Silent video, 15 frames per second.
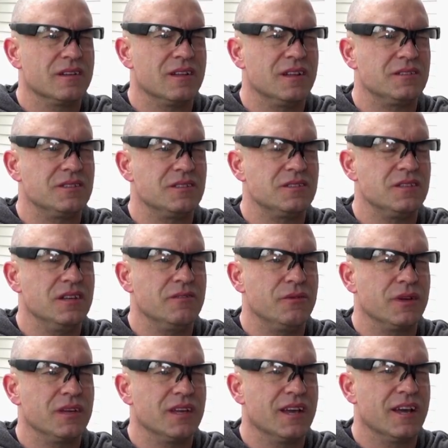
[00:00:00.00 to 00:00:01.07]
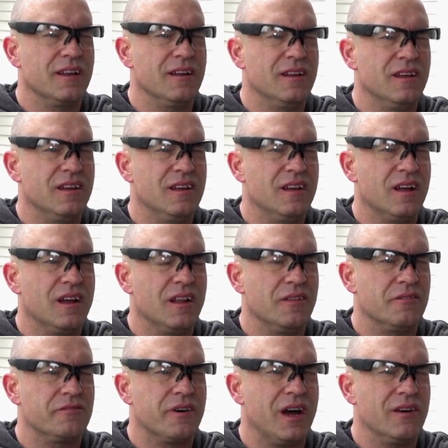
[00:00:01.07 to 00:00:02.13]
Let's just see if we can get
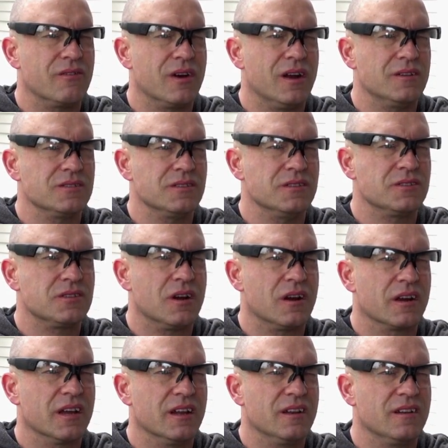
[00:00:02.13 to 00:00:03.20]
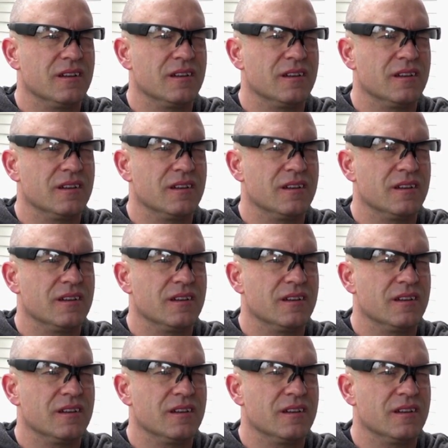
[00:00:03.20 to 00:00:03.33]
another 5 rounds on this target.